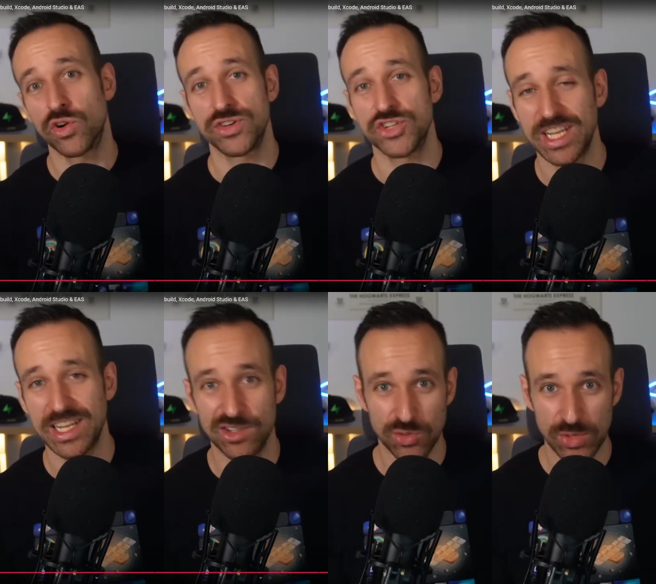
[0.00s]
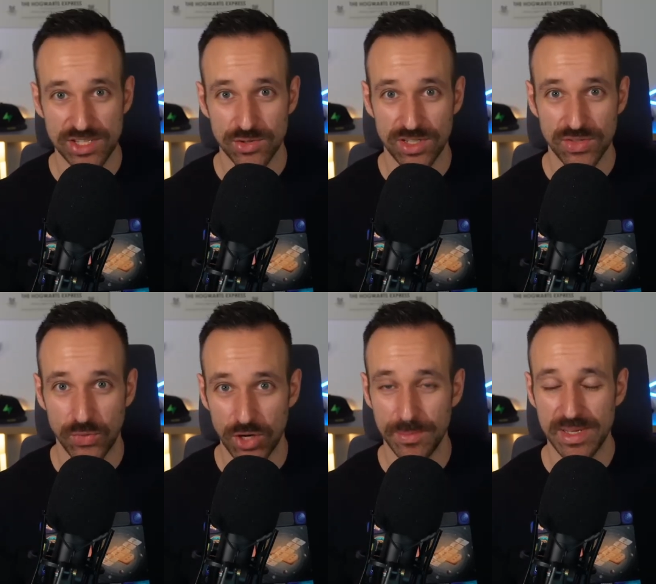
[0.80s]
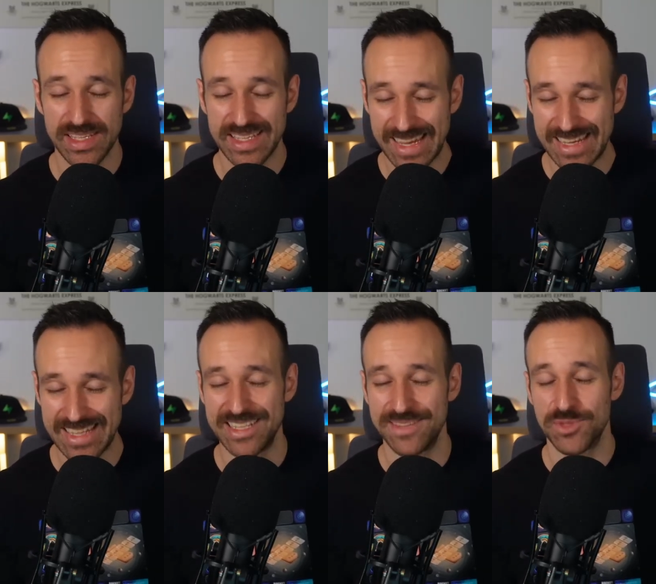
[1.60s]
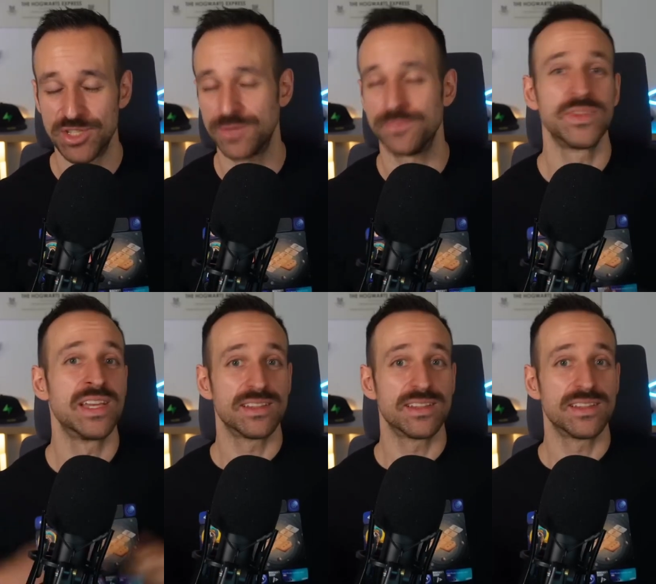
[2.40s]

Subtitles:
or you check out the resource from Katie. So